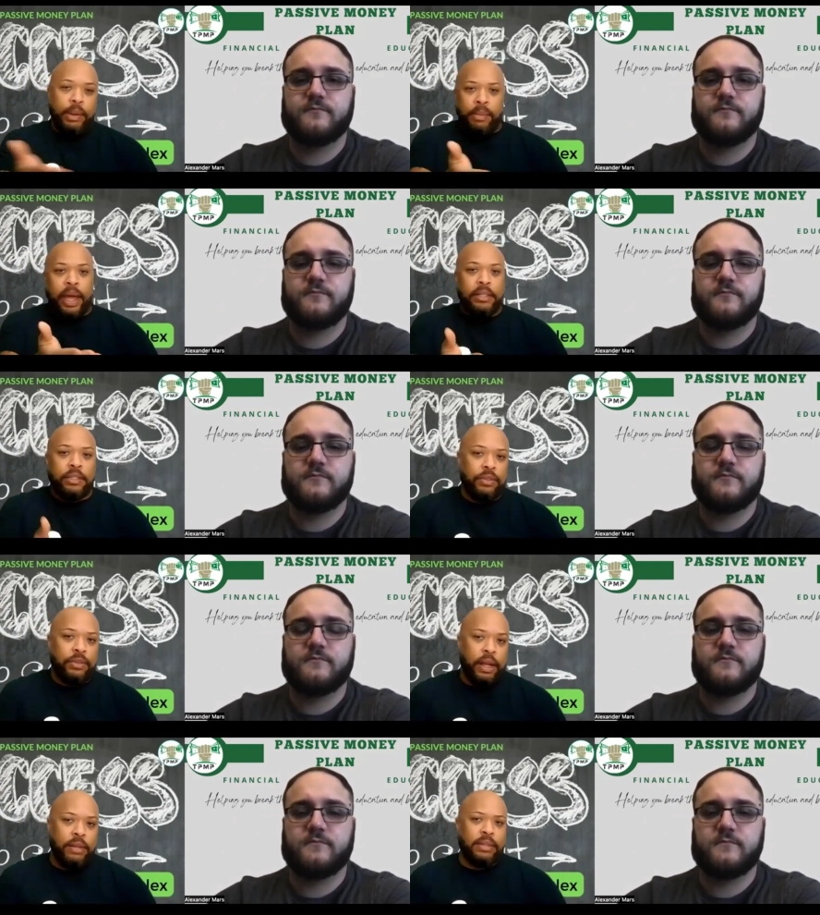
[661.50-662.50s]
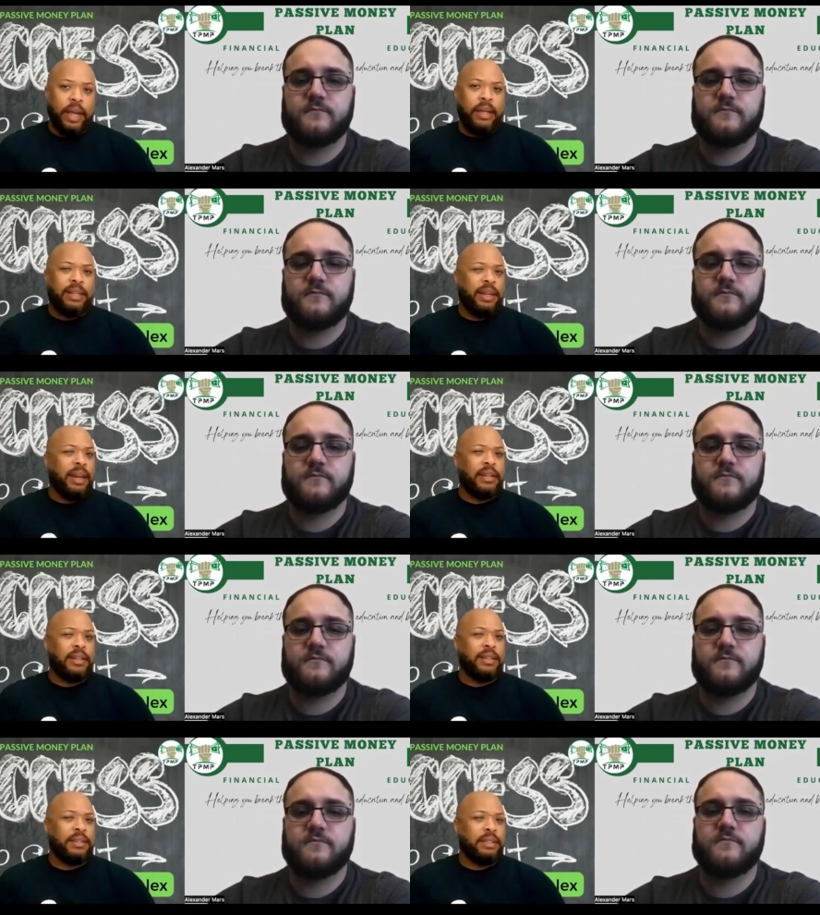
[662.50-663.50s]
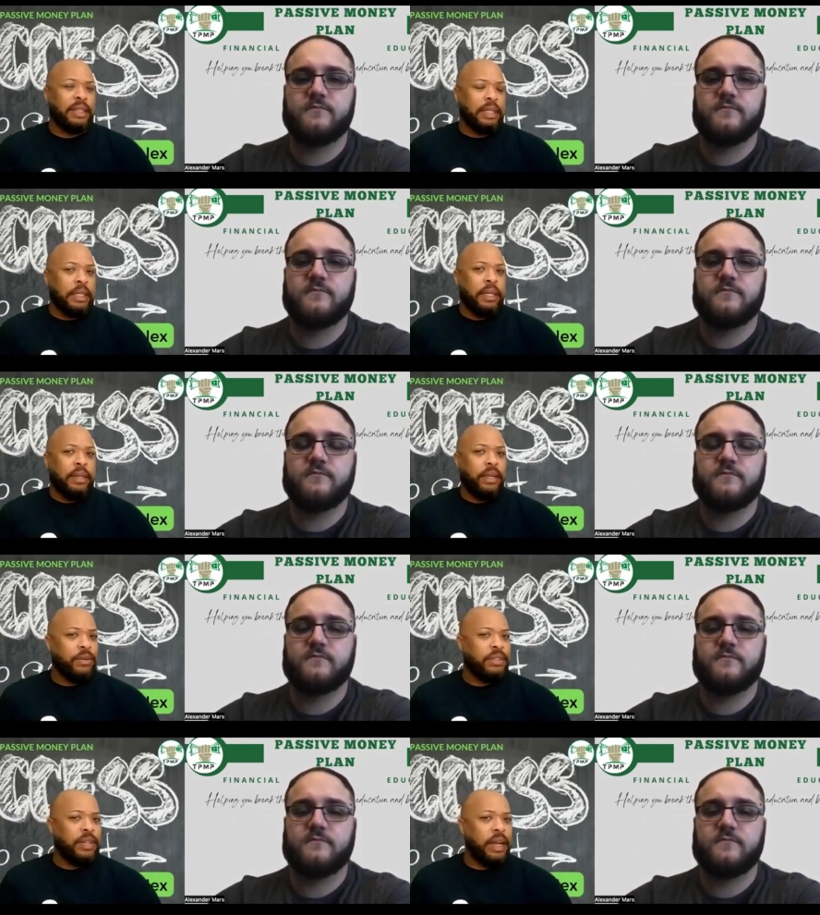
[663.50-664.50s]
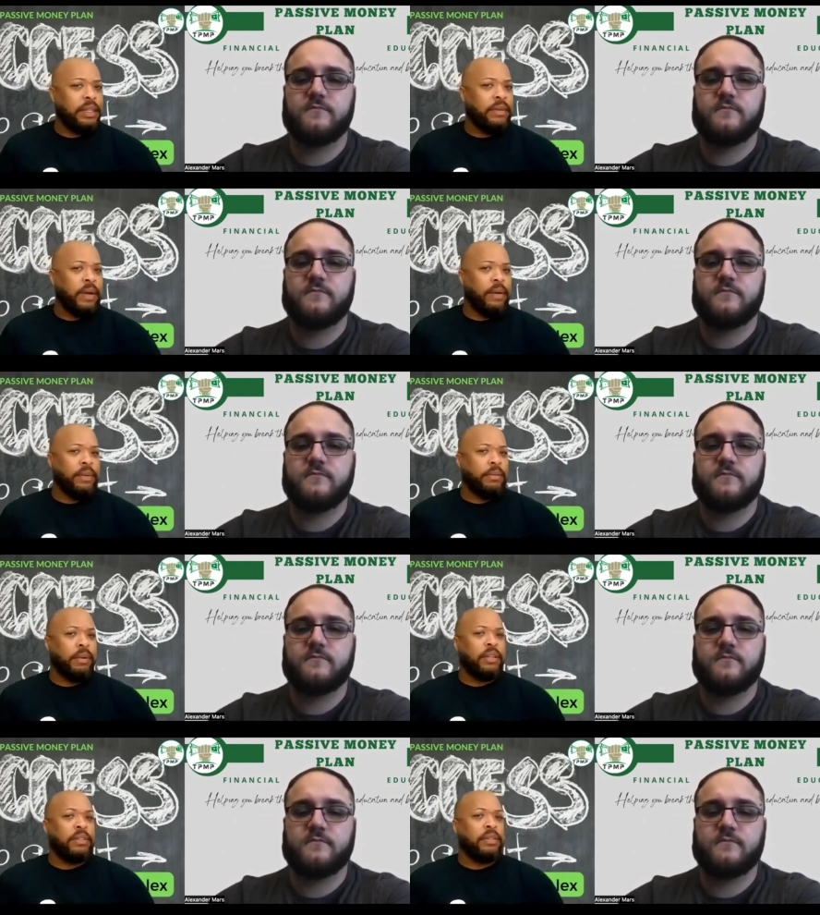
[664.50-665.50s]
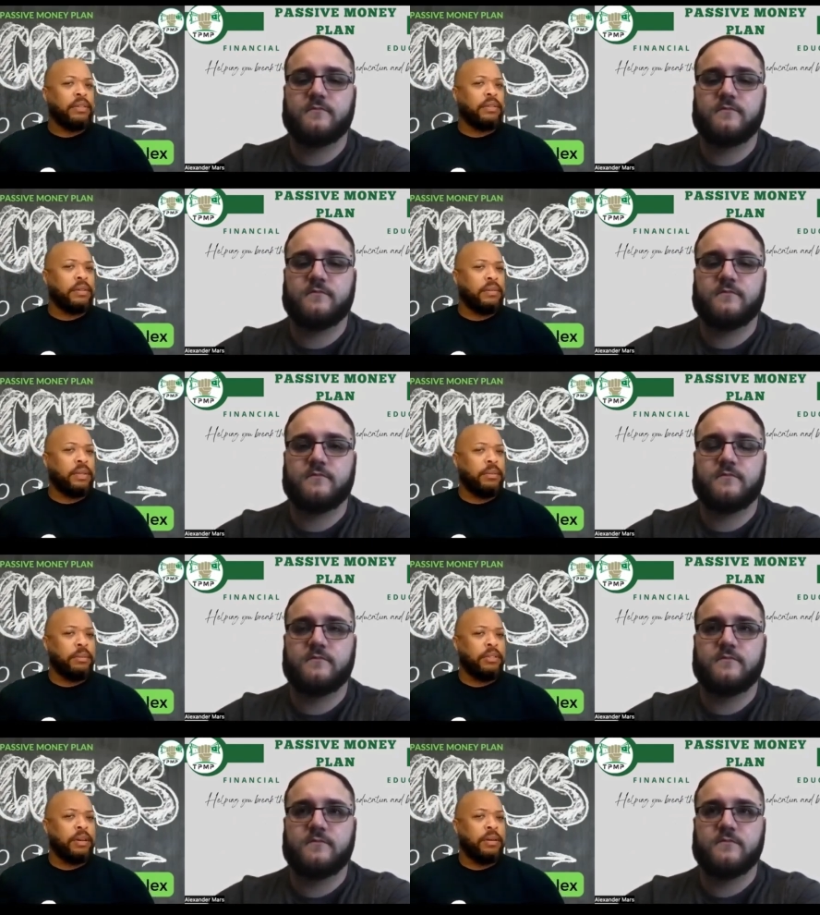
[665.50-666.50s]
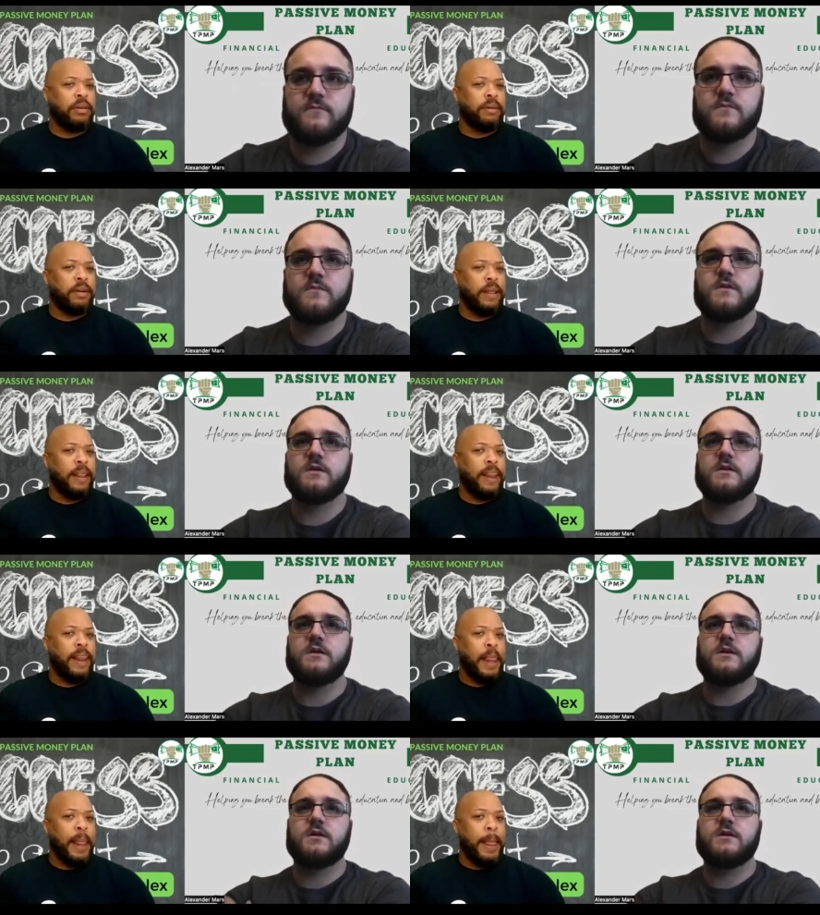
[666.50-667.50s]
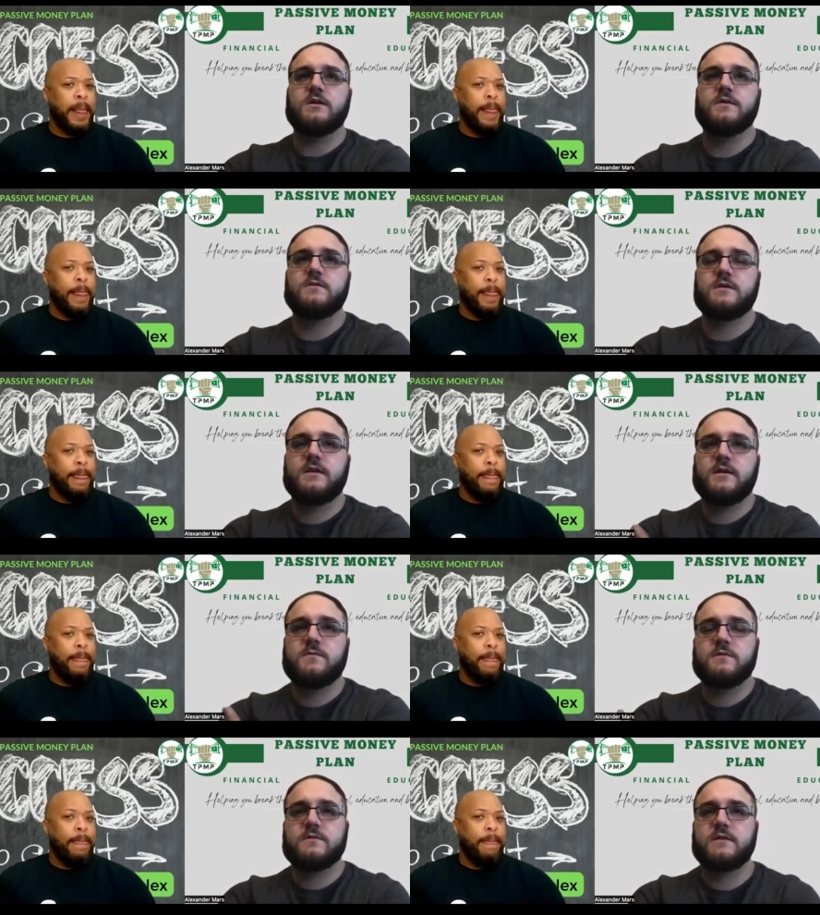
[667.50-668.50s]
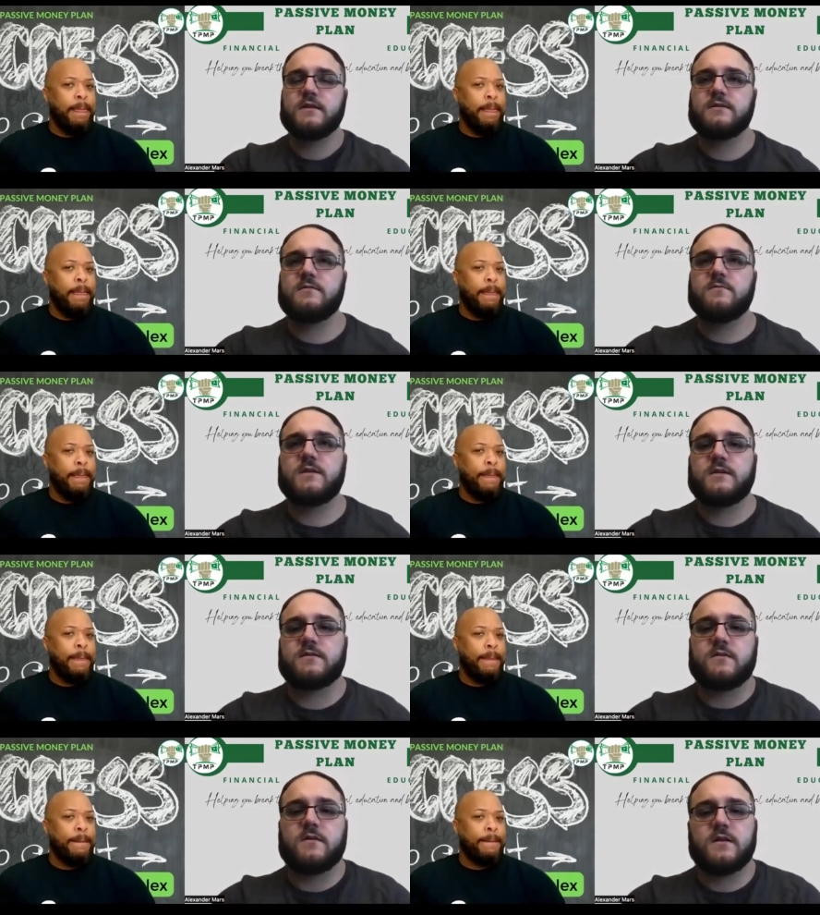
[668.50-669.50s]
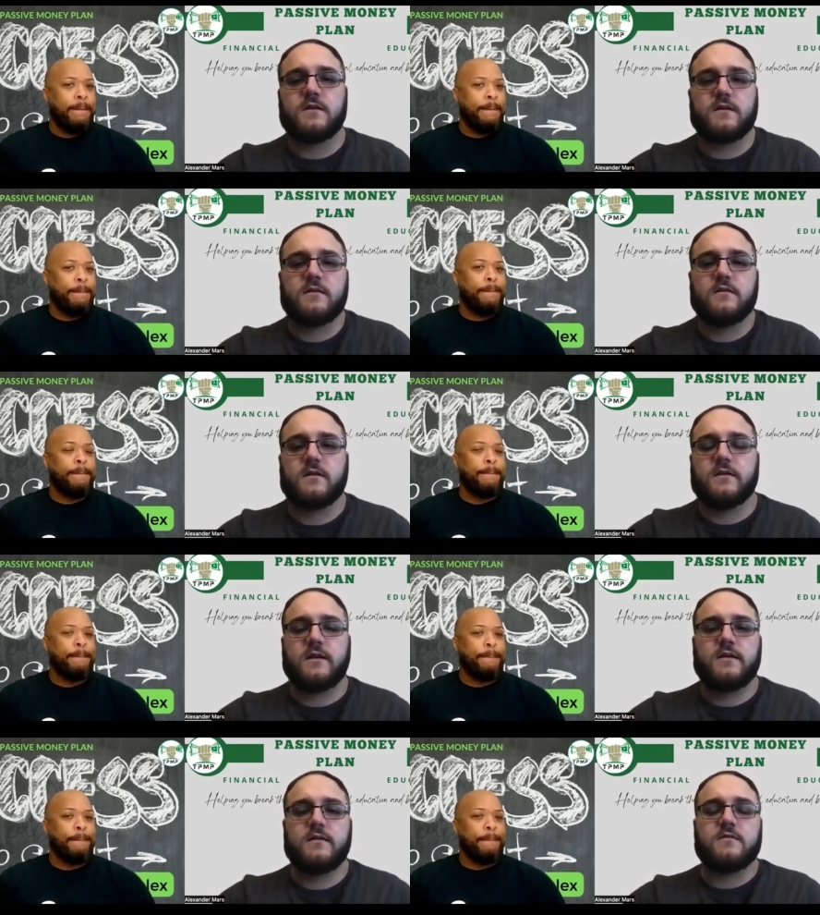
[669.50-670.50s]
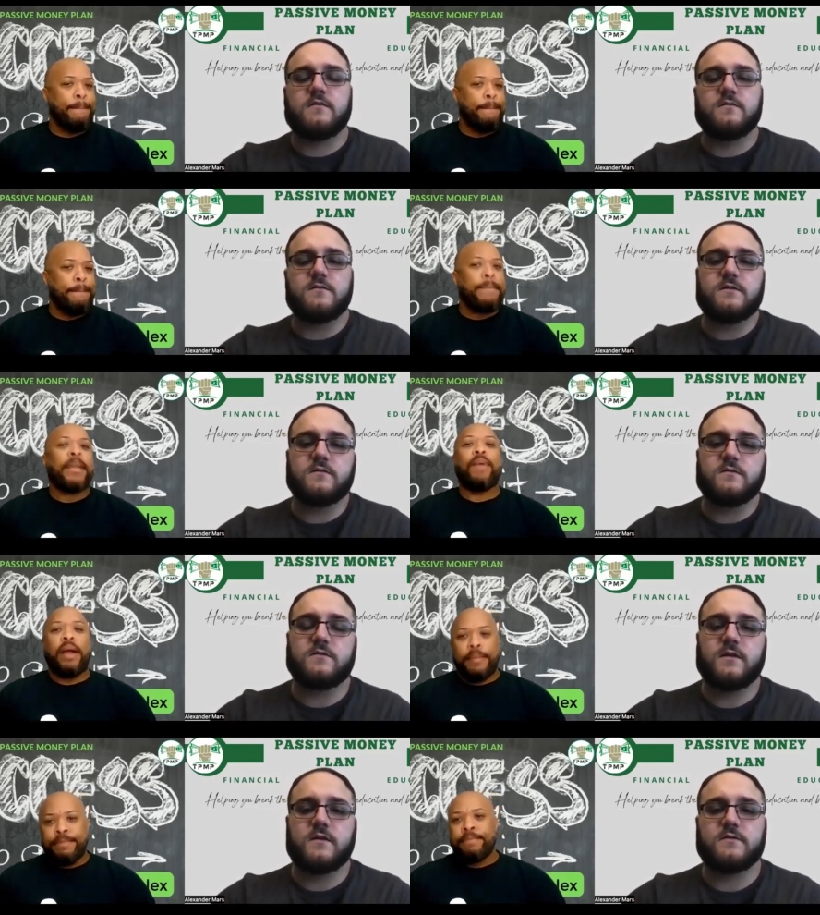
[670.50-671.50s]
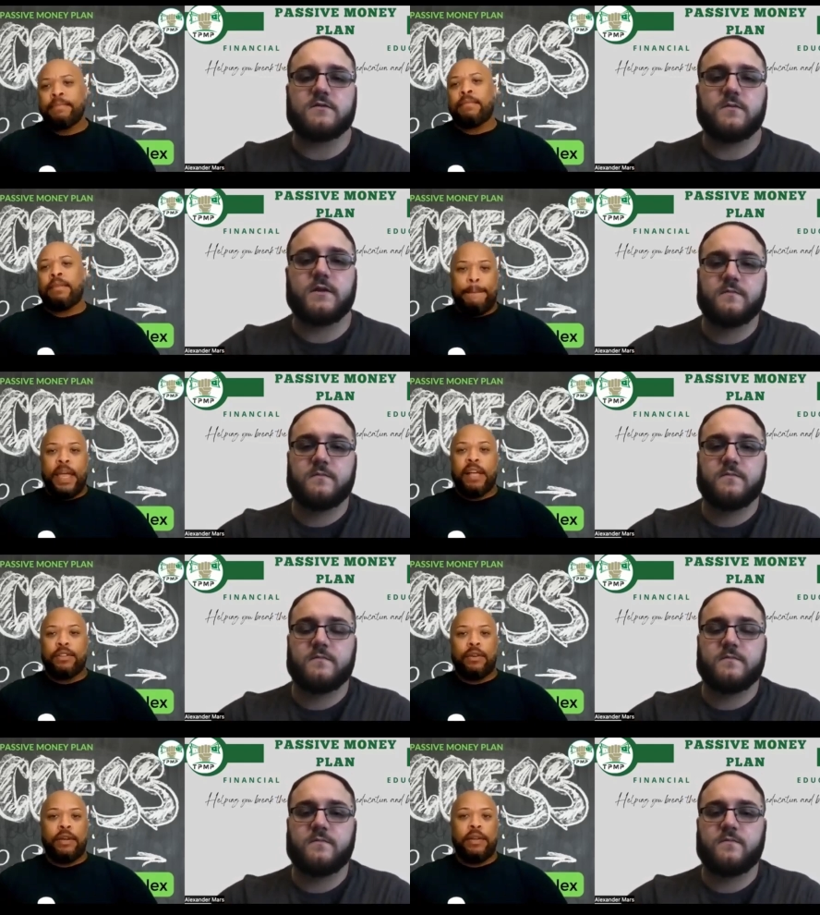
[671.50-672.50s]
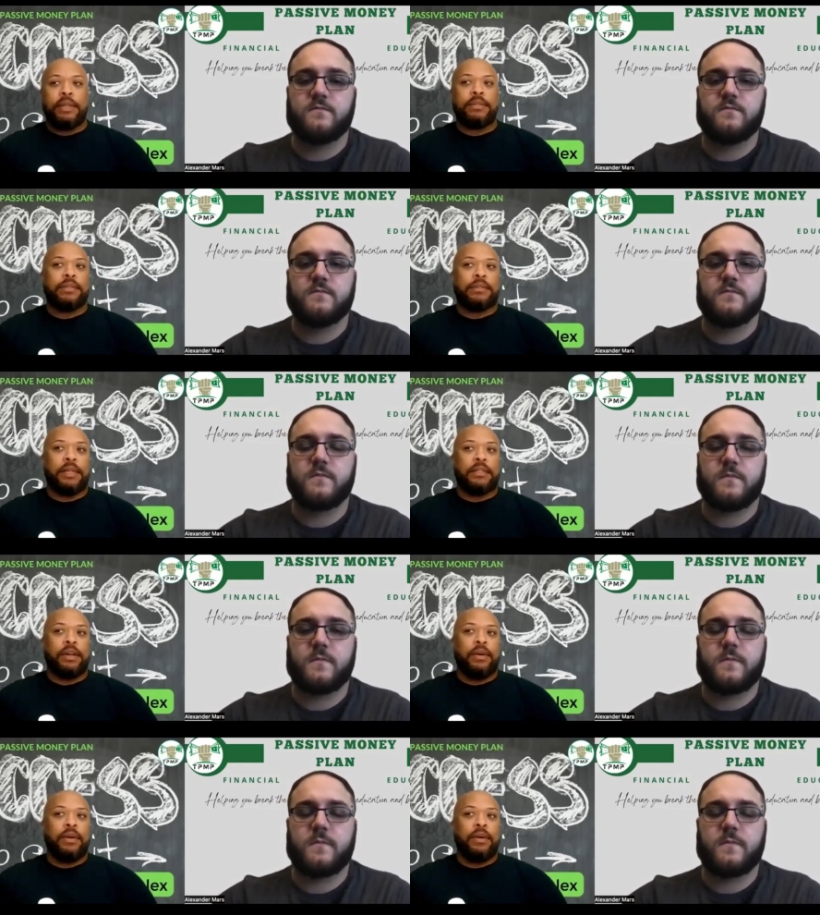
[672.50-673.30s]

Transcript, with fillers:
Speaker 1: we went back to 2018, 19, I think it was 19, right? When you bought your when you built your home?
Speaker 2: Uh, it was yeah, it was 19 when they started it, and then I didn't close till mm-hmm. 2020.
Speaker 1: Yeah, so it, let's let's